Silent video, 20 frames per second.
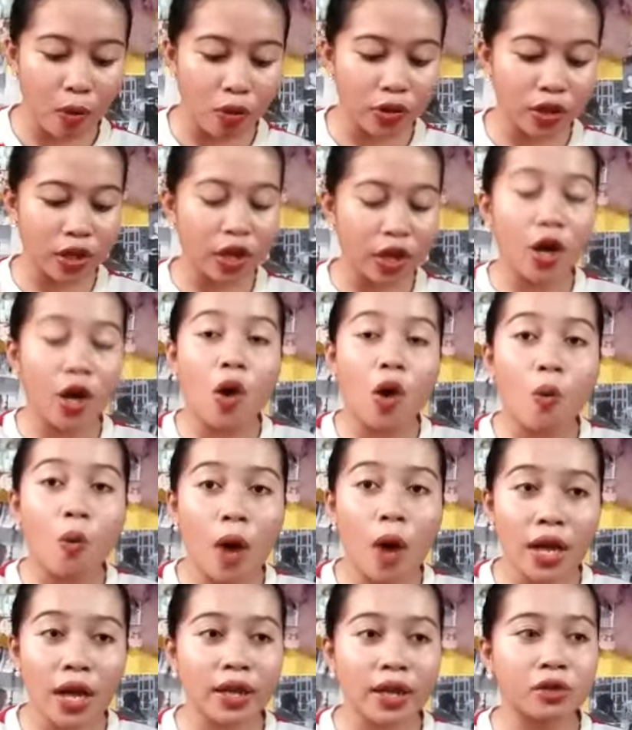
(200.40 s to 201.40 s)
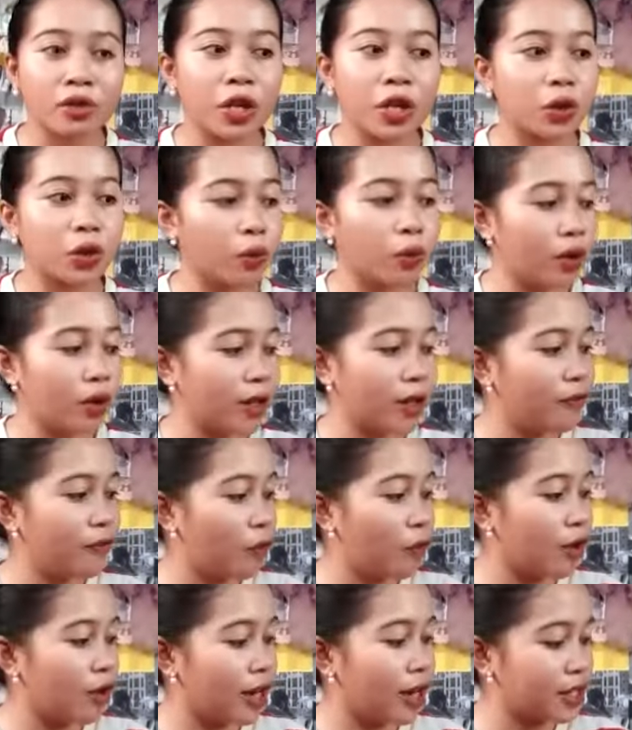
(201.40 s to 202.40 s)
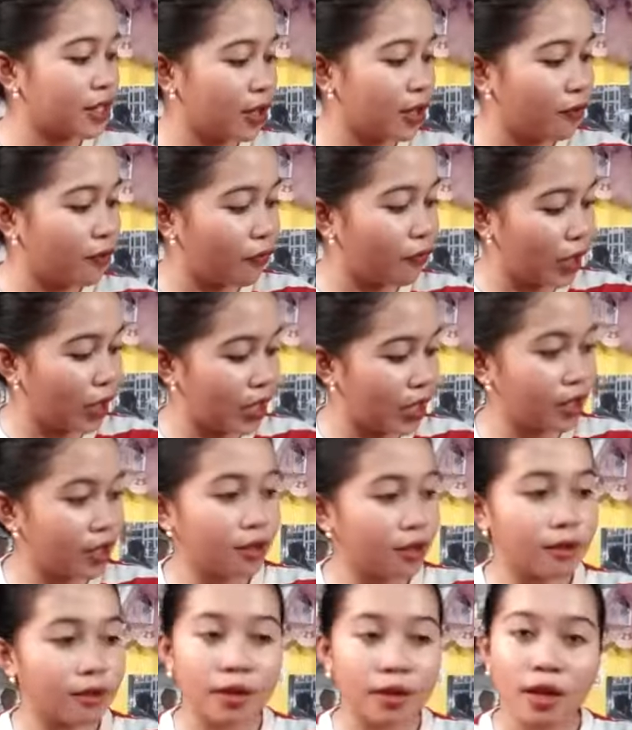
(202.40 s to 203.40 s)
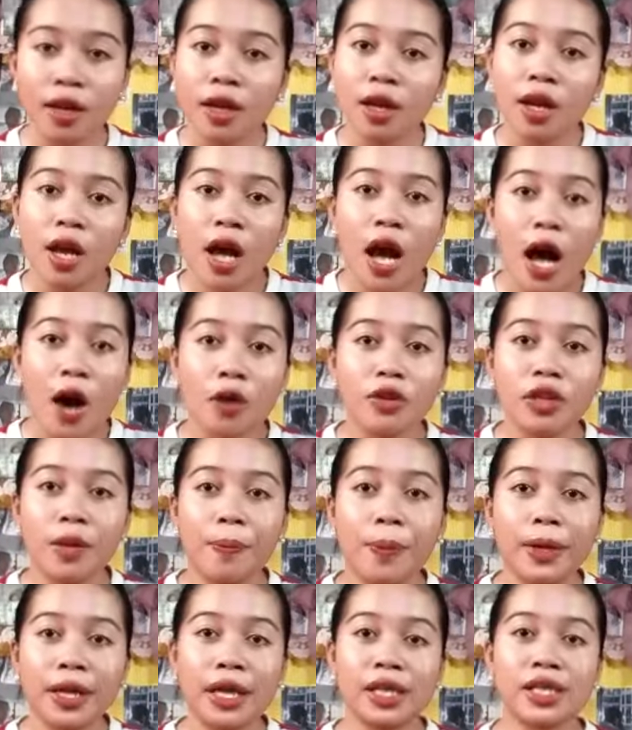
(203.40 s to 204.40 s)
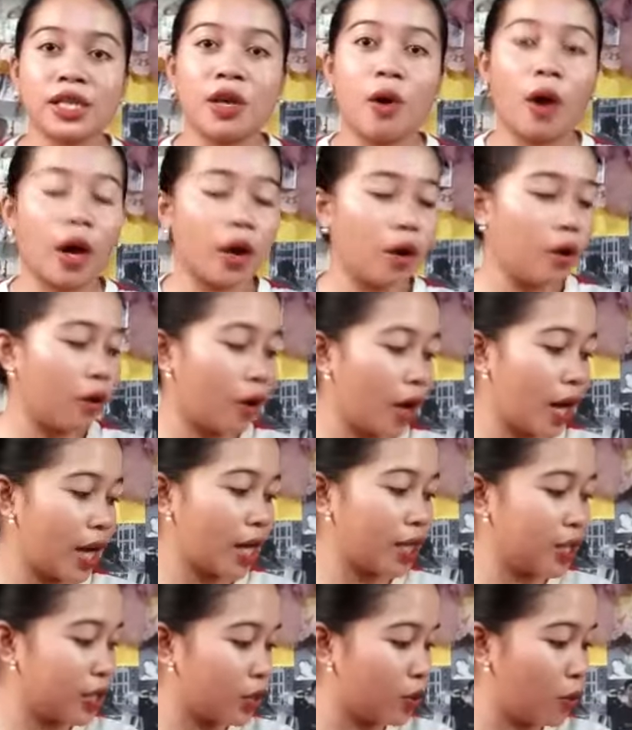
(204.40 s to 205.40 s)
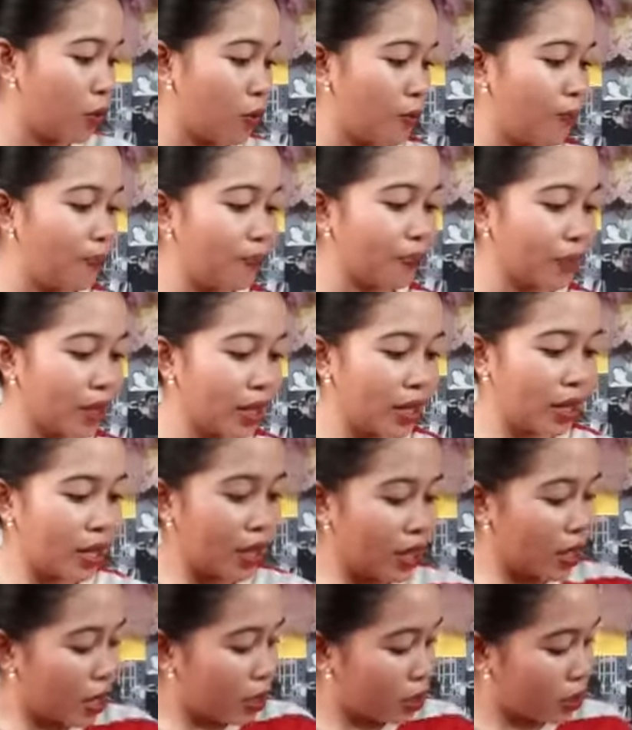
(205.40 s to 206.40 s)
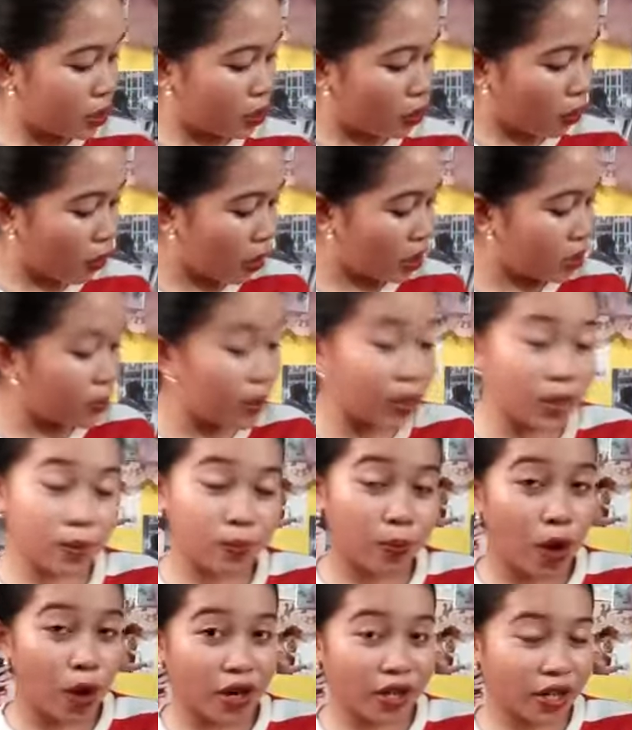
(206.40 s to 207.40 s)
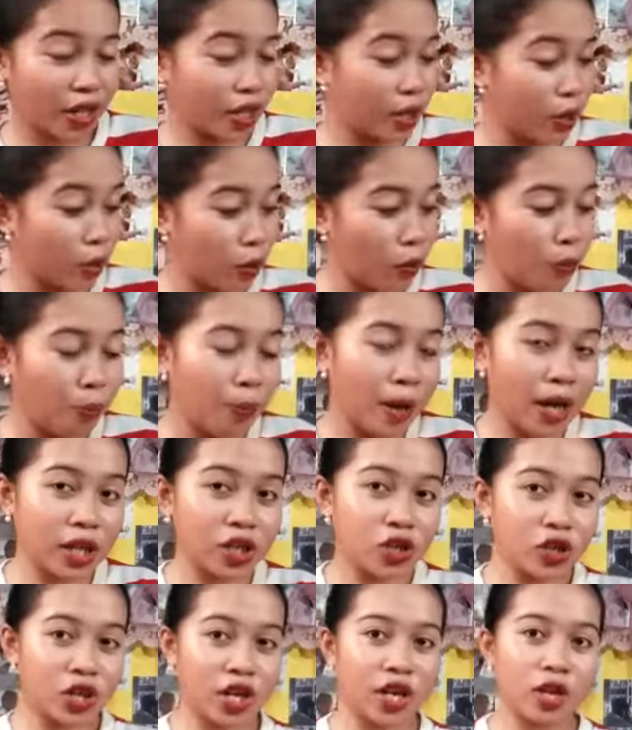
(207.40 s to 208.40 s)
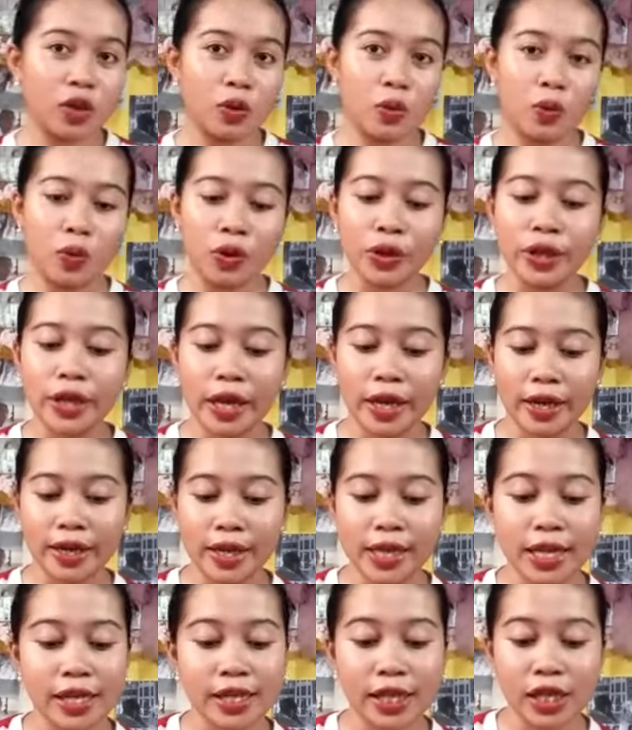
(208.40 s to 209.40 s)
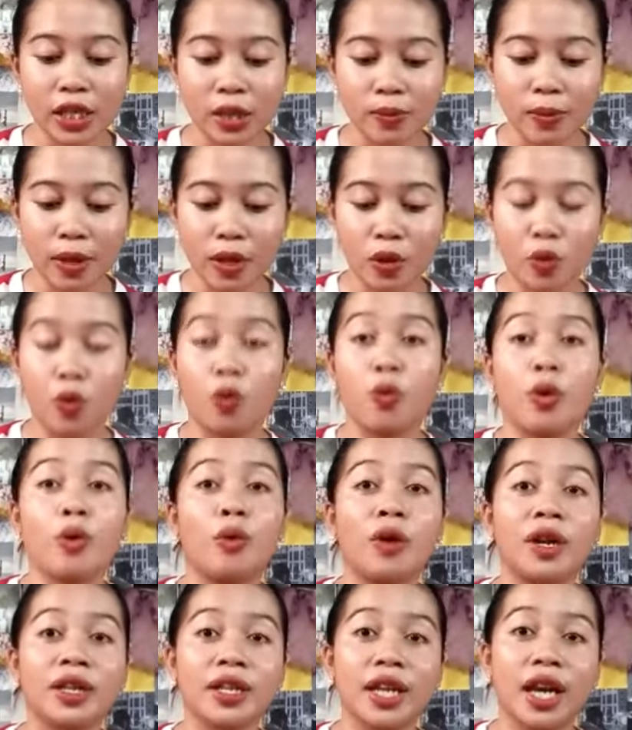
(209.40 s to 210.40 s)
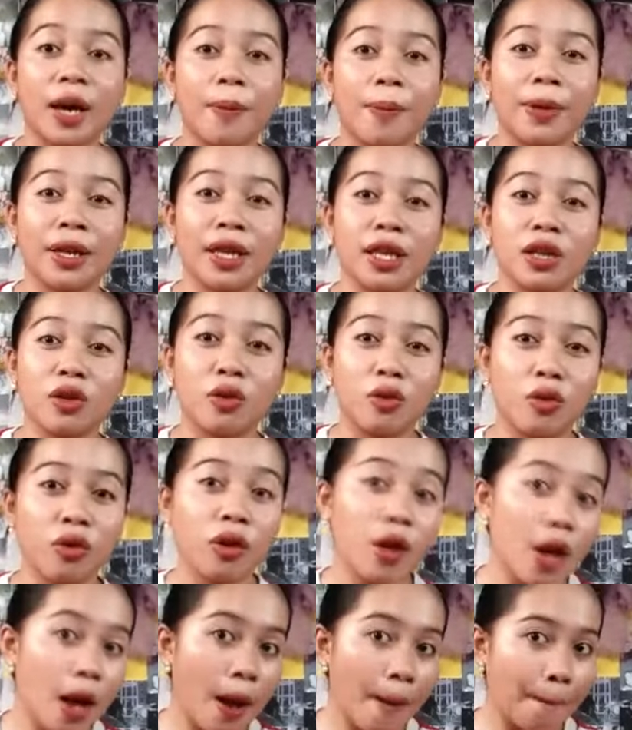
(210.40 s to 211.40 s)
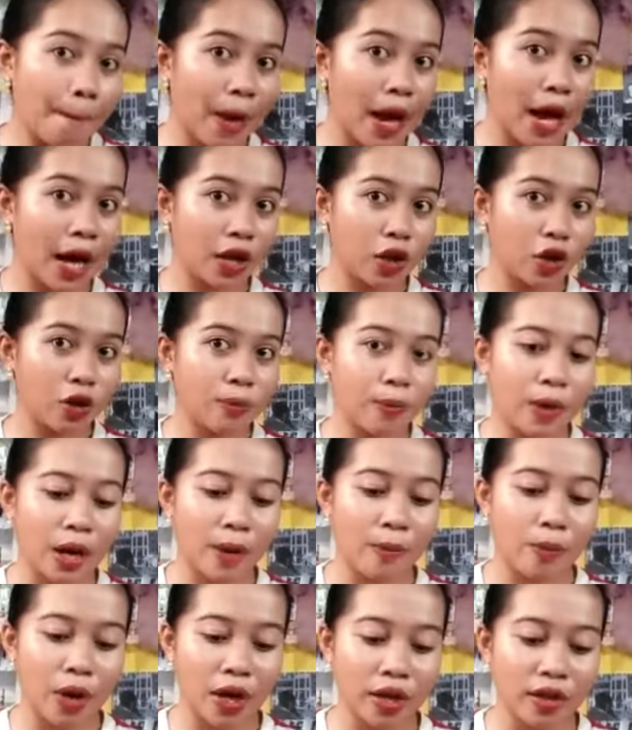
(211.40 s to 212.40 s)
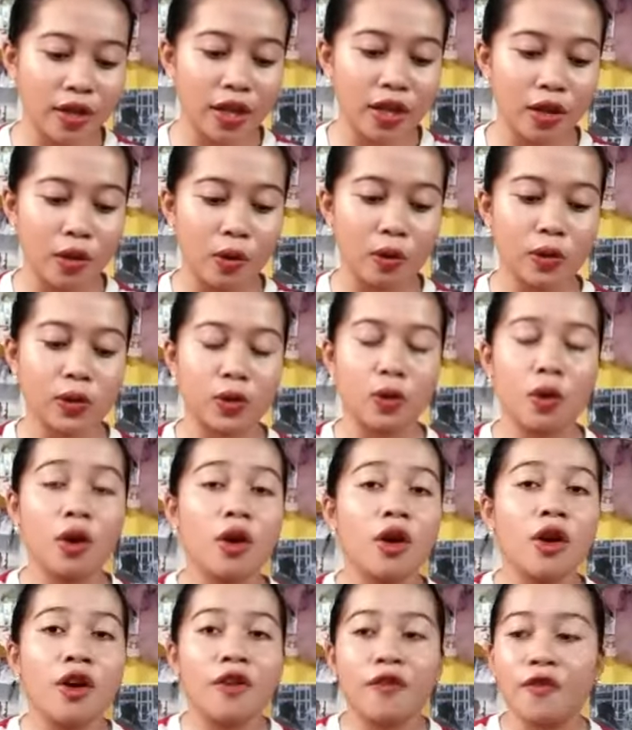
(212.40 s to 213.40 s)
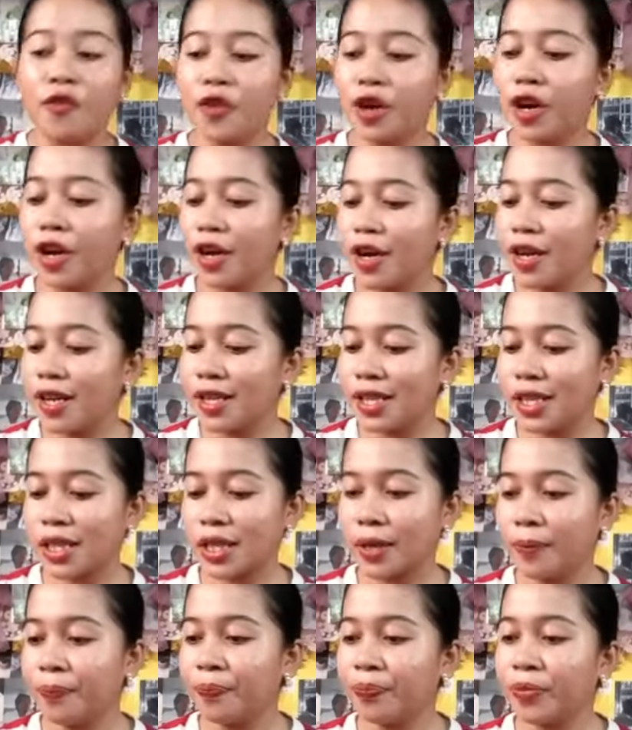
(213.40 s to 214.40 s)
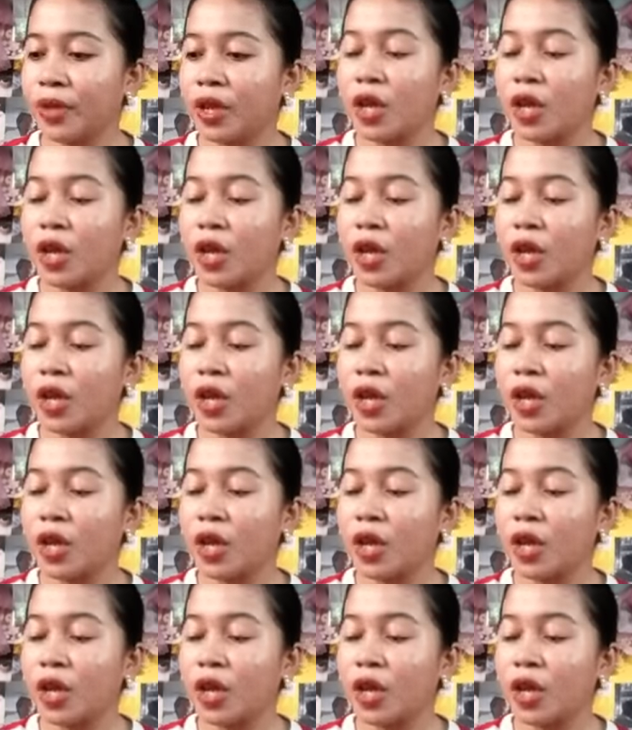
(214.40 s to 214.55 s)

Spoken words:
mo 1,204 kasi lufing ako napalit sa okay. So Christmas party low budget tungod kay crisis man no, may kwarta ka palit og mahalon mga branded no. So first,